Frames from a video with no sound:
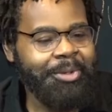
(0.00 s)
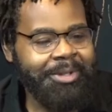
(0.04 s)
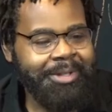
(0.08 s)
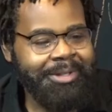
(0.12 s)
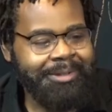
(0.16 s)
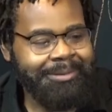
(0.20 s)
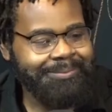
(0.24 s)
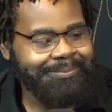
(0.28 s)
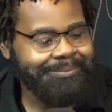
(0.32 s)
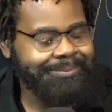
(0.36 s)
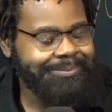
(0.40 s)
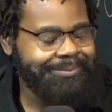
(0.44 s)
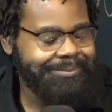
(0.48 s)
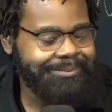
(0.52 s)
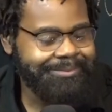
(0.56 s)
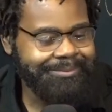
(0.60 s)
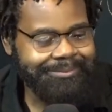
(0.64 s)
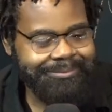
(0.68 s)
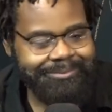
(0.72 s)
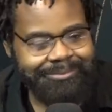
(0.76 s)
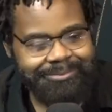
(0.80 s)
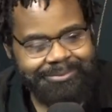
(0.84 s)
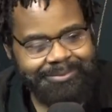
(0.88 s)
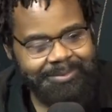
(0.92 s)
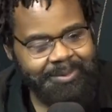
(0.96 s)
really
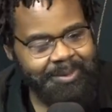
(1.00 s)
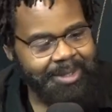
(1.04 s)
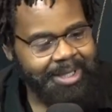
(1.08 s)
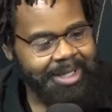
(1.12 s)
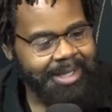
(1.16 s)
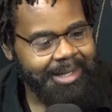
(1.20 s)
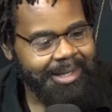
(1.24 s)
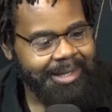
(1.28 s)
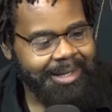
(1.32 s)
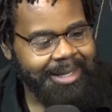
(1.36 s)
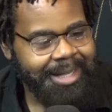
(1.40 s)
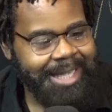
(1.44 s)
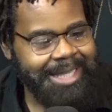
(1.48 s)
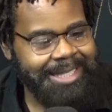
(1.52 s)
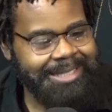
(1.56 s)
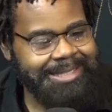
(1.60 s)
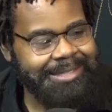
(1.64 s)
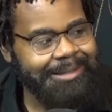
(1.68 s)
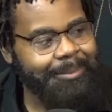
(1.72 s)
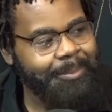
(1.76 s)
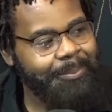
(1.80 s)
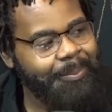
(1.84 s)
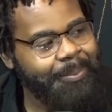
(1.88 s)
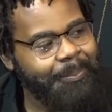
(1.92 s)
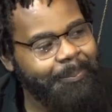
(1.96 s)
has
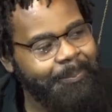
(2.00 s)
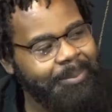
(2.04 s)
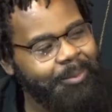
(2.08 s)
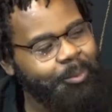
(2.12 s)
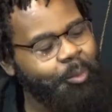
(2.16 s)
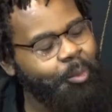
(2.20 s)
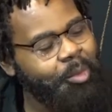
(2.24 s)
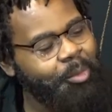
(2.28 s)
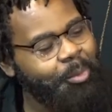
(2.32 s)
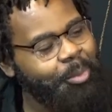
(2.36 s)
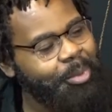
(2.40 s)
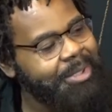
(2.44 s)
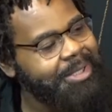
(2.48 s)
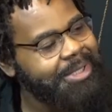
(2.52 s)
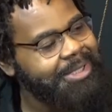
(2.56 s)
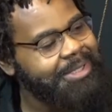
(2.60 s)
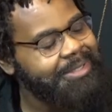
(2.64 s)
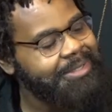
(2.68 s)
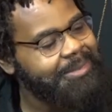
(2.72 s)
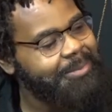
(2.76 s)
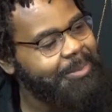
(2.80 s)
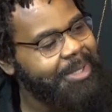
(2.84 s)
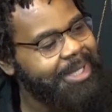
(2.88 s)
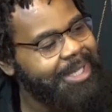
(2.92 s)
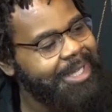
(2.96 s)
the we'll put it
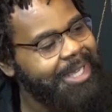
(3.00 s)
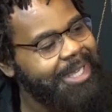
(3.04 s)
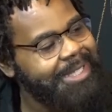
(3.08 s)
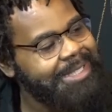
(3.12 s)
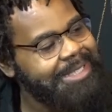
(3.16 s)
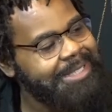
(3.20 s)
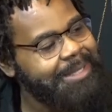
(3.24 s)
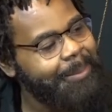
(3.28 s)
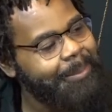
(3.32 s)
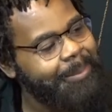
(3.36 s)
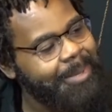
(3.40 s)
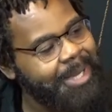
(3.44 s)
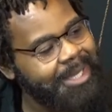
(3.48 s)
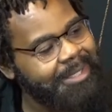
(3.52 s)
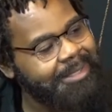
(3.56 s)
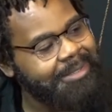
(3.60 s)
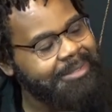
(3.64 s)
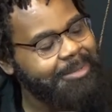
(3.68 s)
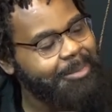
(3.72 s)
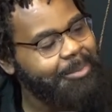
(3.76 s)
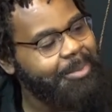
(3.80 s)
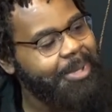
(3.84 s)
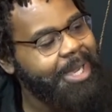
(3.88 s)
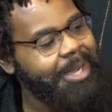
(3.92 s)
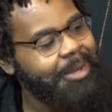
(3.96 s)
this way has the
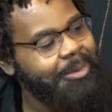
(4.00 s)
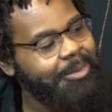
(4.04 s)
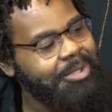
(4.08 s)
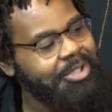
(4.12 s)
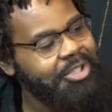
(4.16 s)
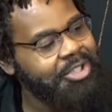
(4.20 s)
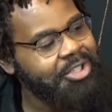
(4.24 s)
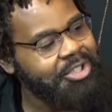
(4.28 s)
balance of power